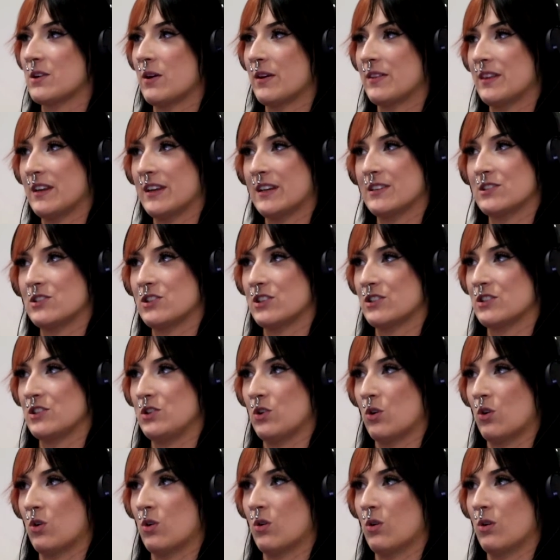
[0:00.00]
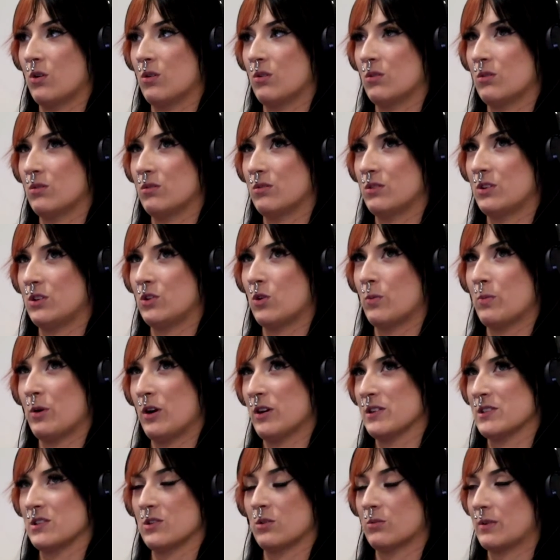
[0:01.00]
So I think it's just your
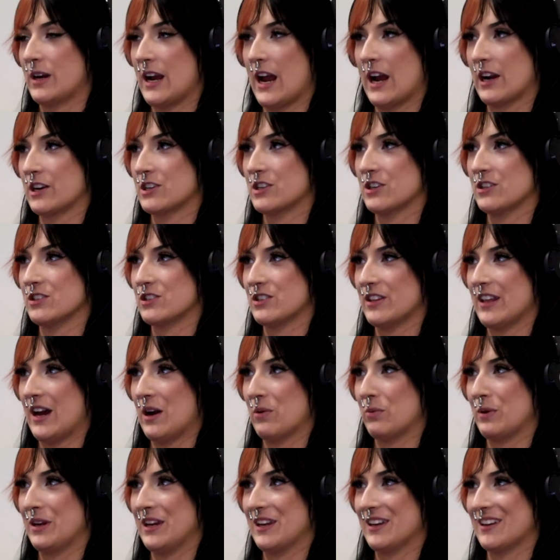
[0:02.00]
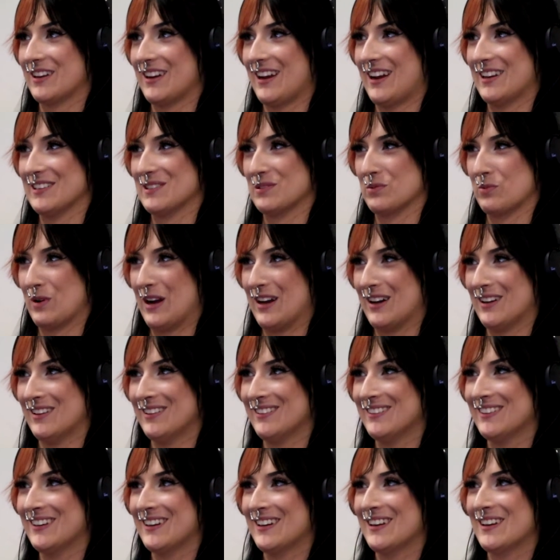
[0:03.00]
personal reaction to that week as
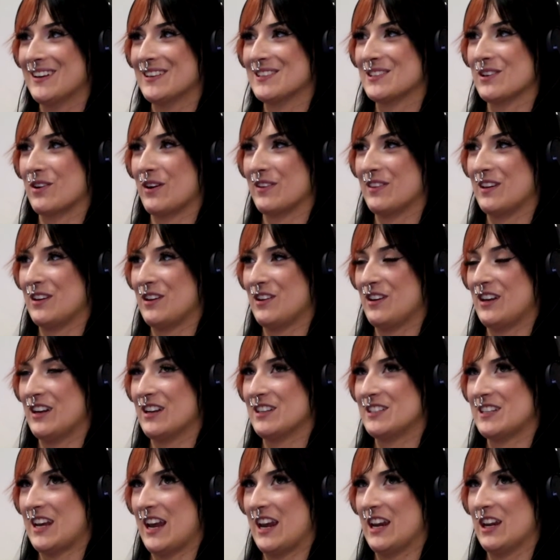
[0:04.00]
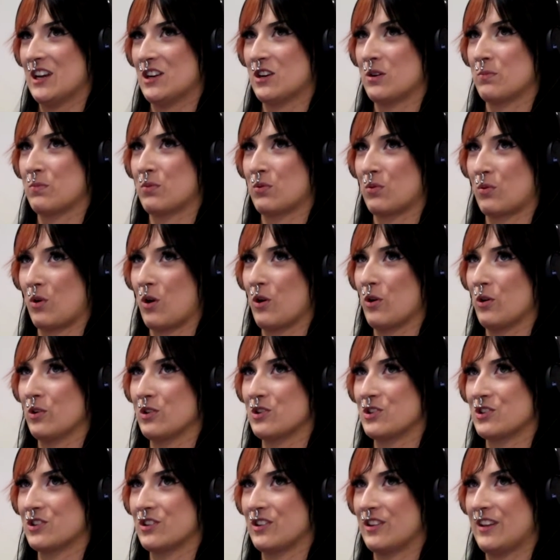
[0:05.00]
well. So I think you need to take an
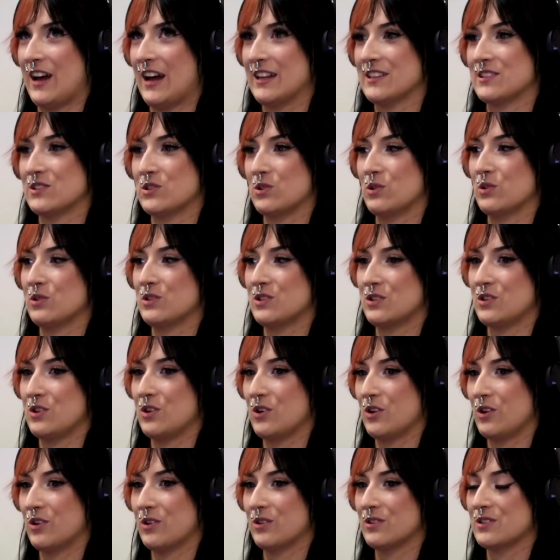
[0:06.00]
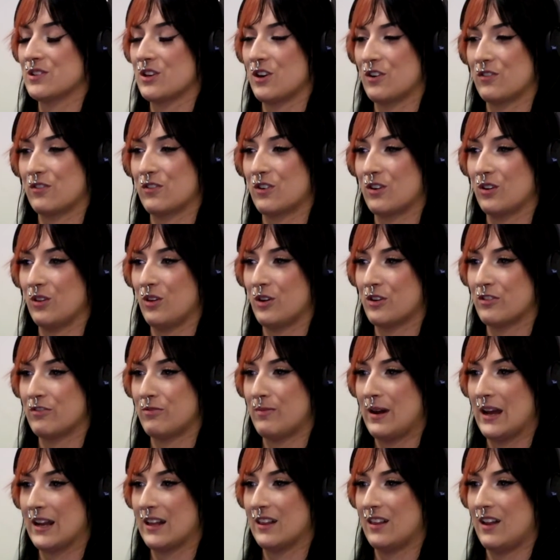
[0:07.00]
approach that suits you. So for a lot of
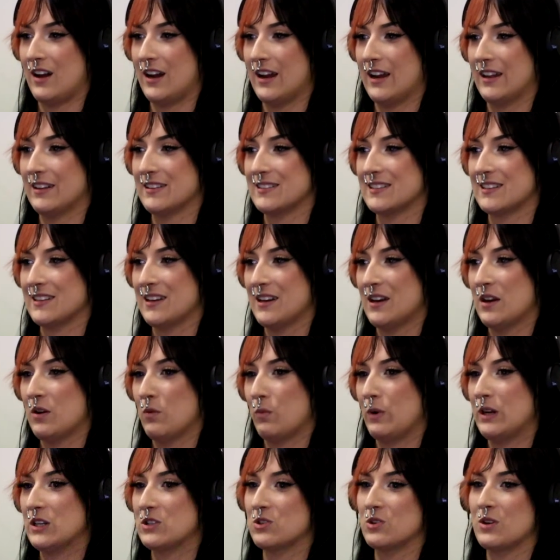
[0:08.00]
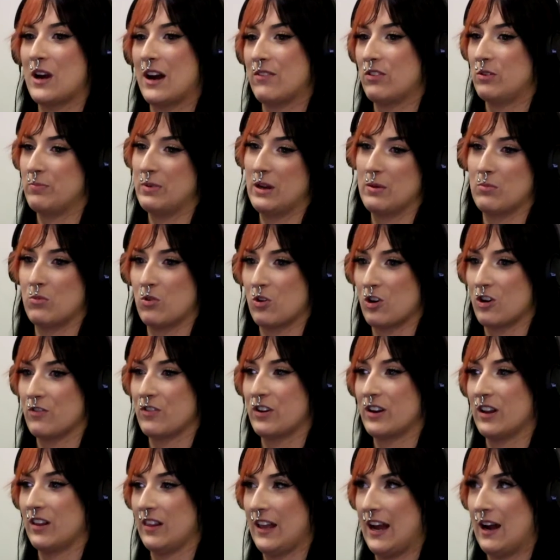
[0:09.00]
my clients, we do have a bit more of
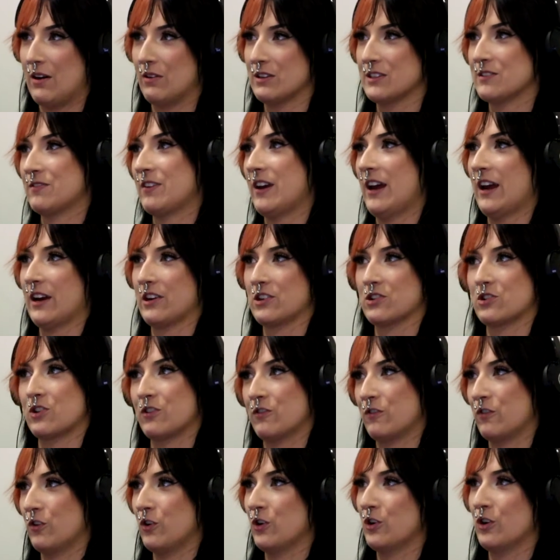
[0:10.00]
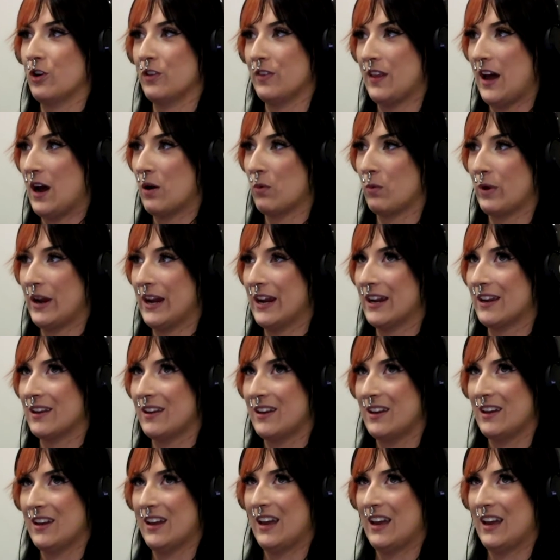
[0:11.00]
an allowance for extra food on that week.